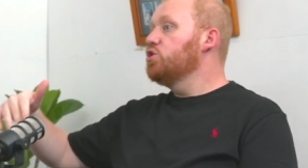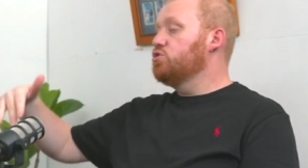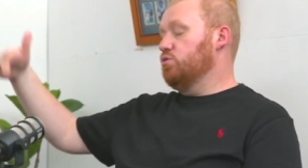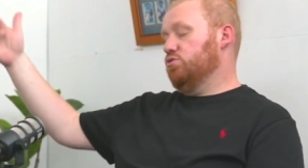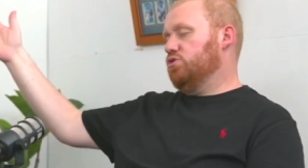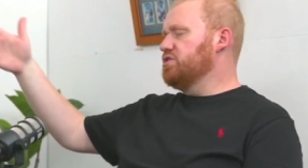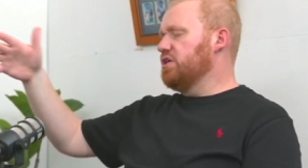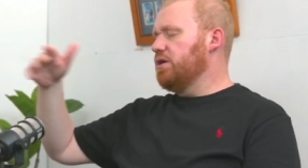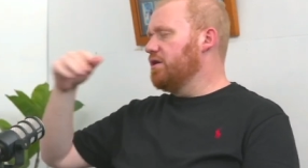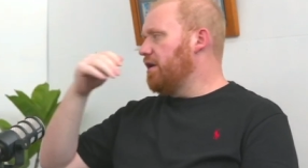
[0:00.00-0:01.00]
because I,
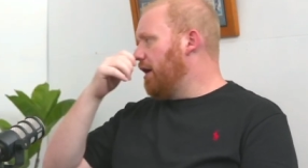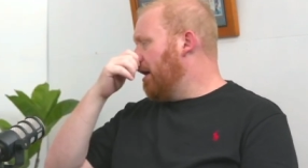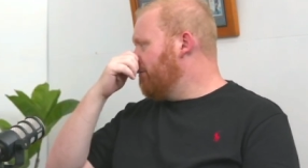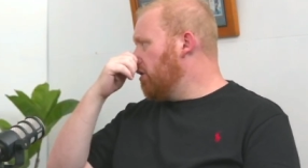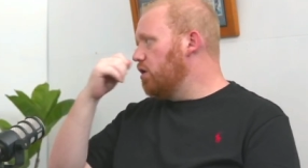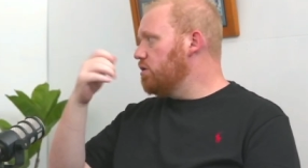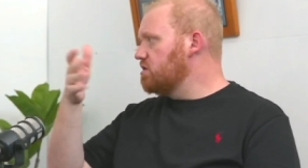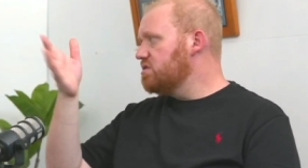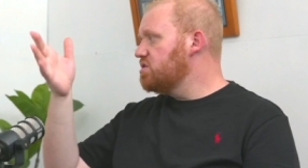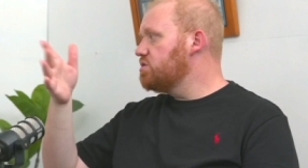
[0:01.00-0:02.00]
I, I, forgot who I was
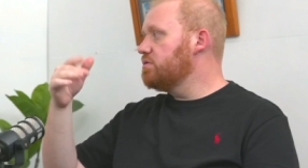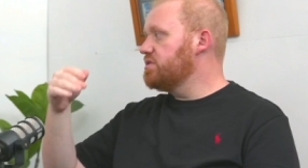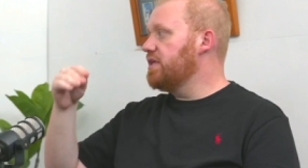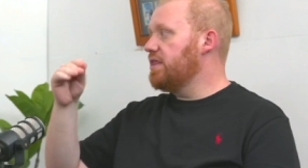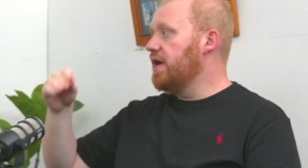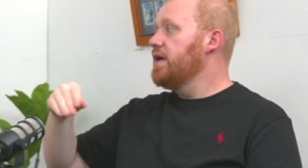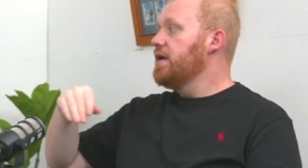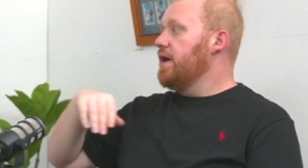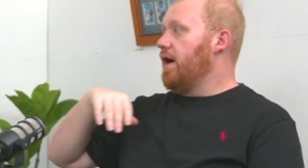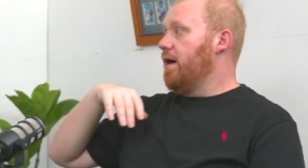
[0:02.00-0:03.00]
listening to that was saying that
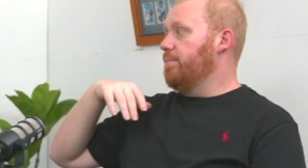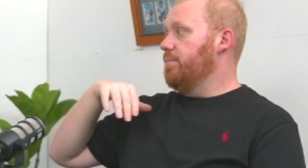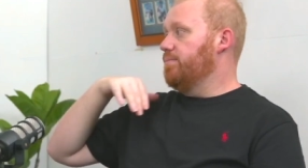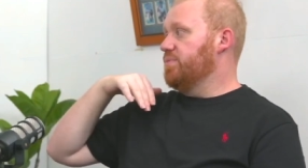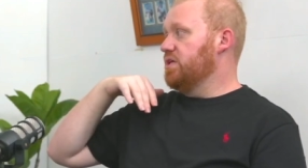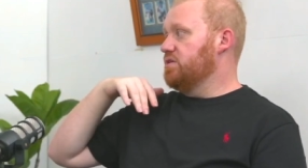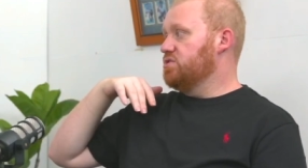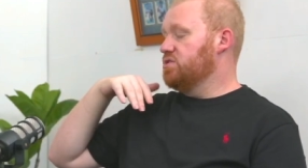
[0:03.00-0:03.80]
um, the